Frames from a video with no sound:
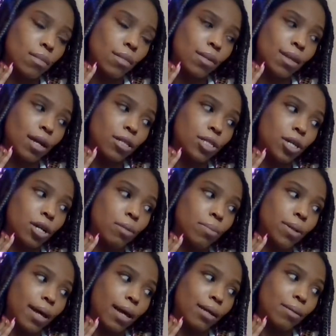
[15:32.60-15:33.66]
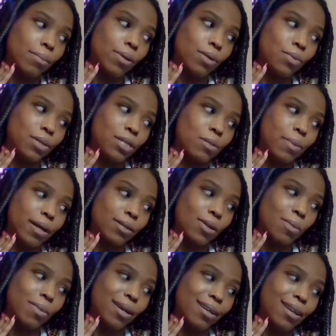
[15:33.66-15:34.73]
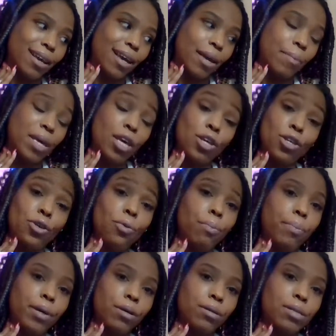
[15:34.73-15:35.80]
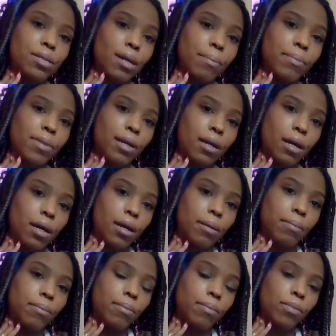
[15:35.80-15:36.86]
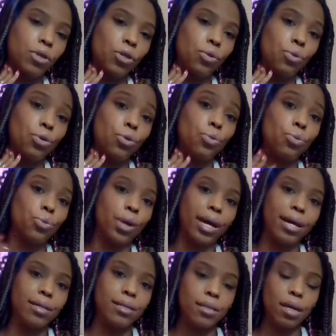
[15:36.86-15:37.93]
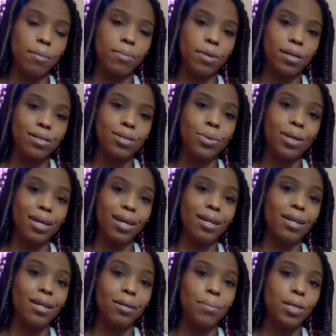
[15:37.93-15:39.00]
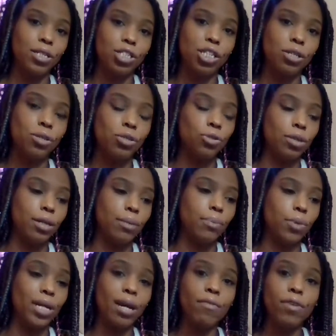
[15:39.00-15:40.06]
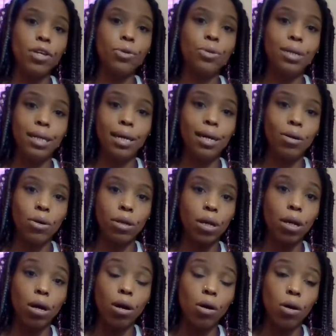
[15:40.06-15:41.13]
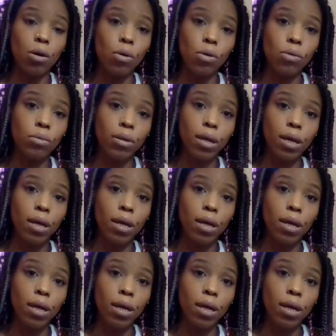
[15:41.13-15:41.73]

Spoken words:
now turn platinum, put respect on my name. You built something up. You raised something. So again, it could be children. Whatever you did on your own,